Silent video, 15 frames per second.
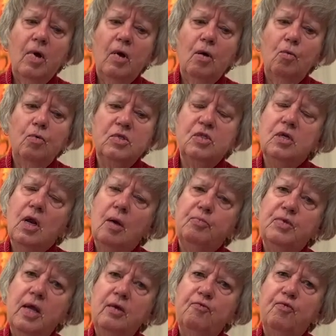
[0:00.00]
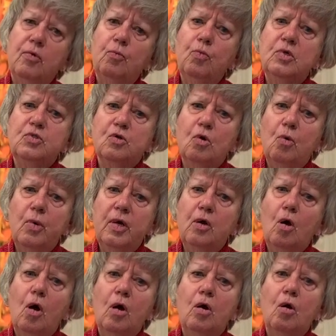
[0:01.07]
What's an update from what's going
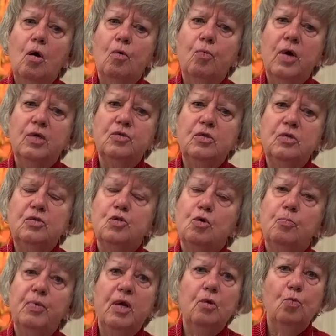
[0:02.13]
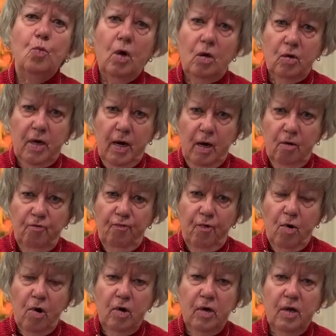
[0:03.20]
on? Our residents are being well cared
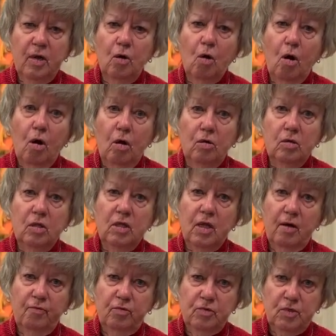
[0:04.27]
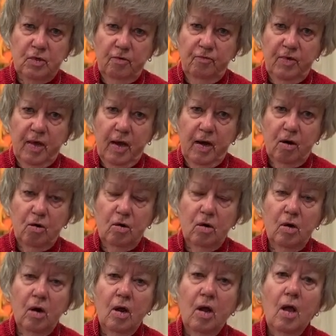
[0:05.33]
for in all levels of care.
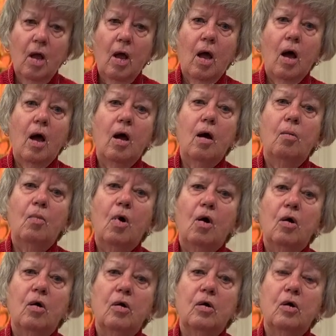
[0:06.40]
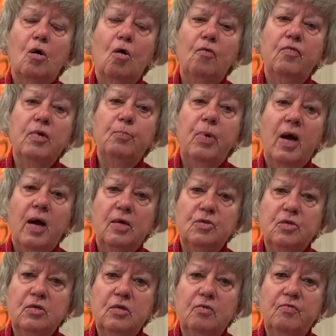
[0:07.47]
Our COVID
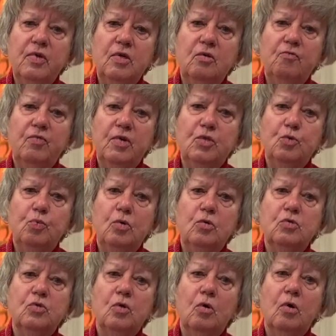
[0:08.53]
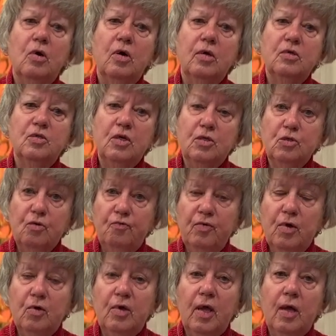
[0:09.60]
positive individuals on our
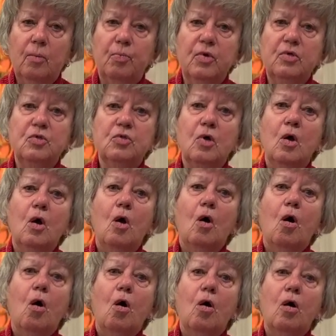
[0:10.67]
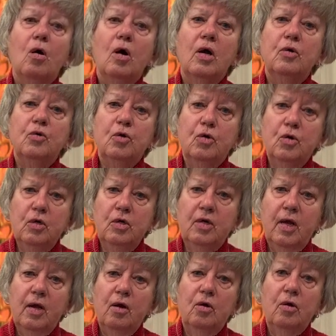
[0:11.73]
Chesterfield campus are under good
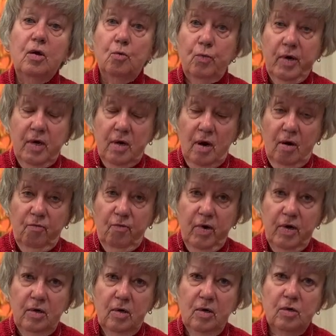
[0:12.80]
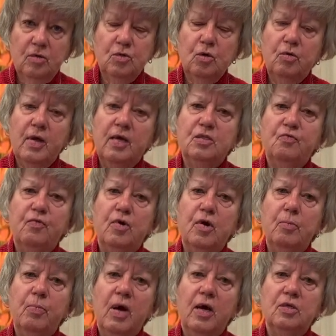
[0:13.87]
care and recovering, so that's
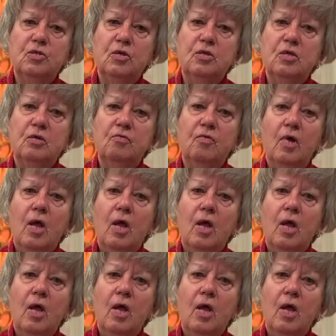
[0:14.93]
very positive.